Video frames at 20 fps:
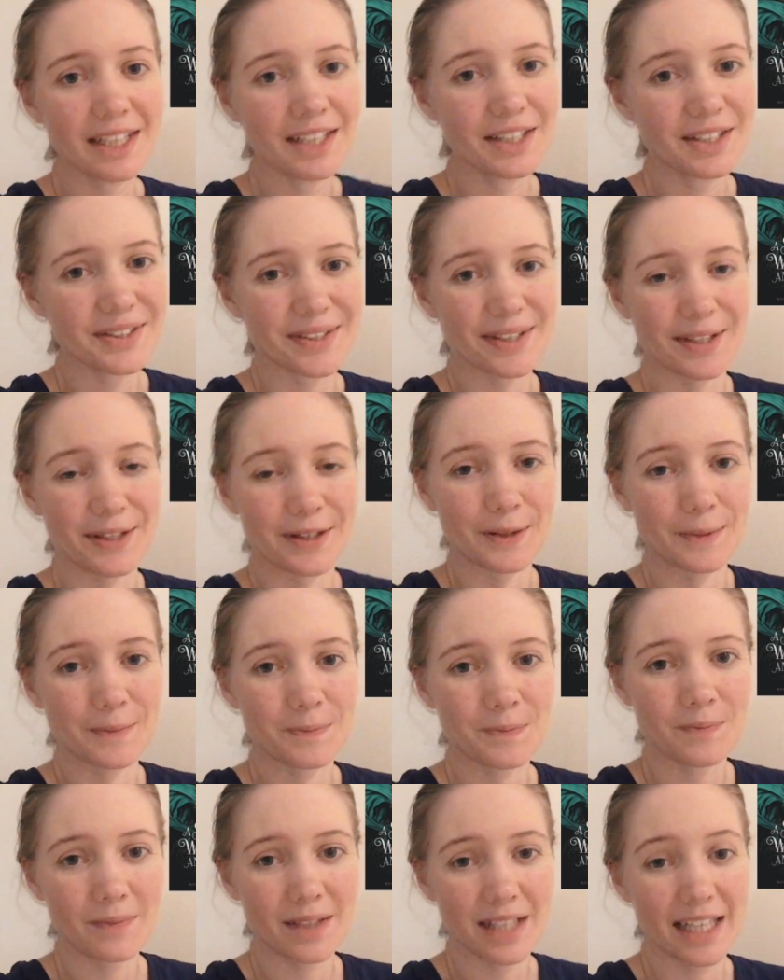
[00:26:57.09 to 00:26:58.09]
So
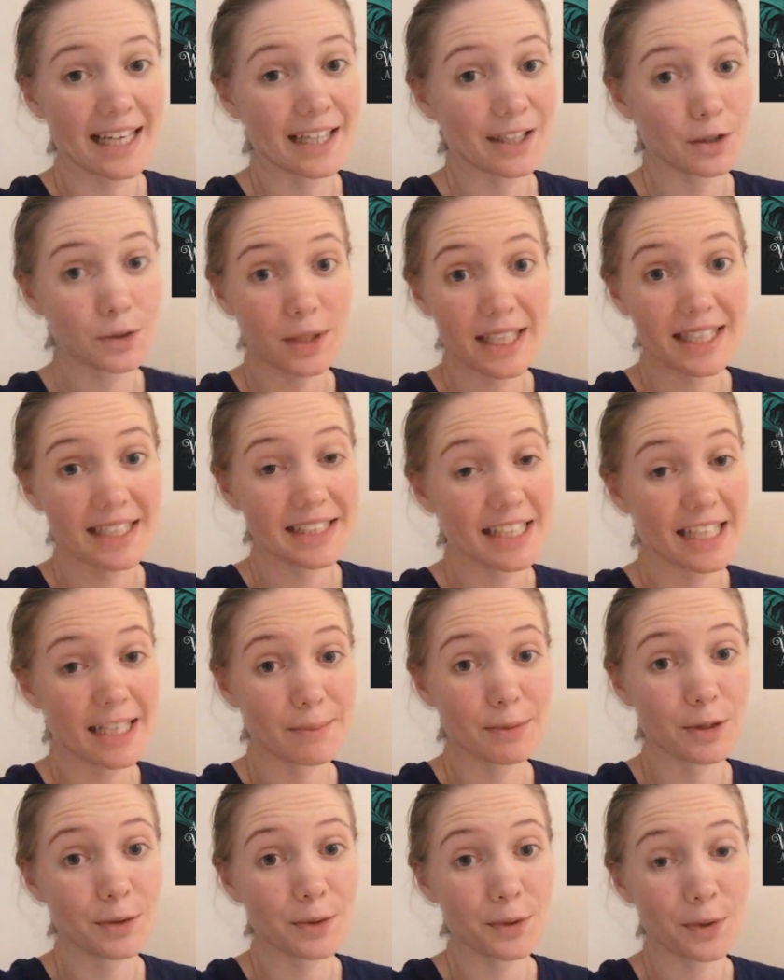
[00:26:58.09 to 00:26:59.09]
yeah, great
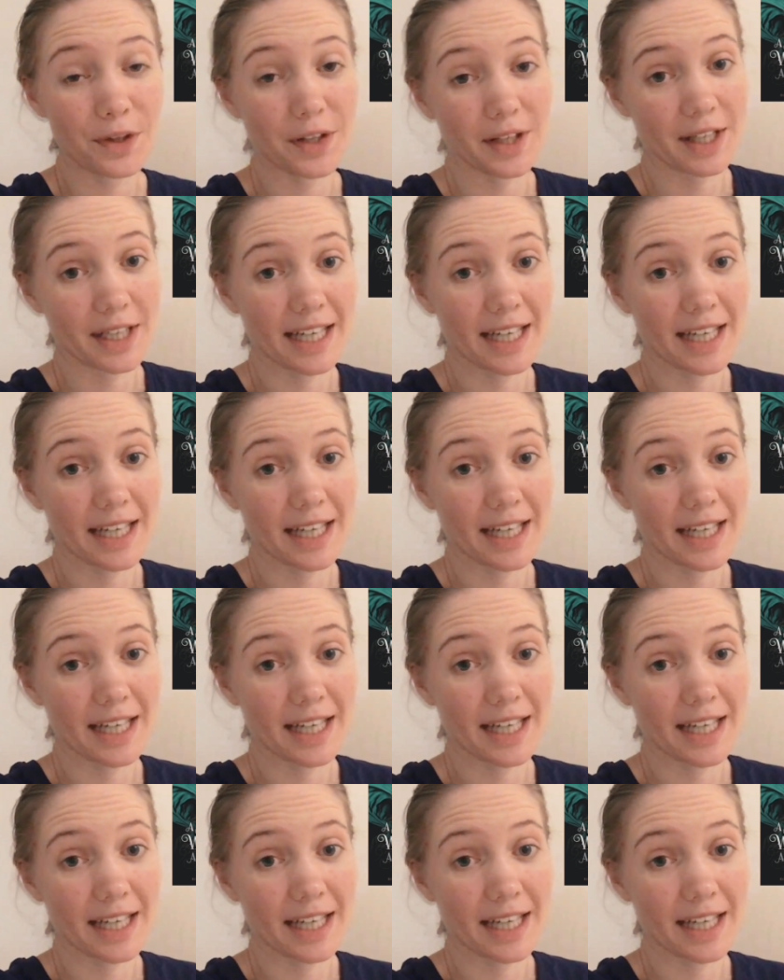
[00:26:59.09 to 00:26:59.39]
debut author,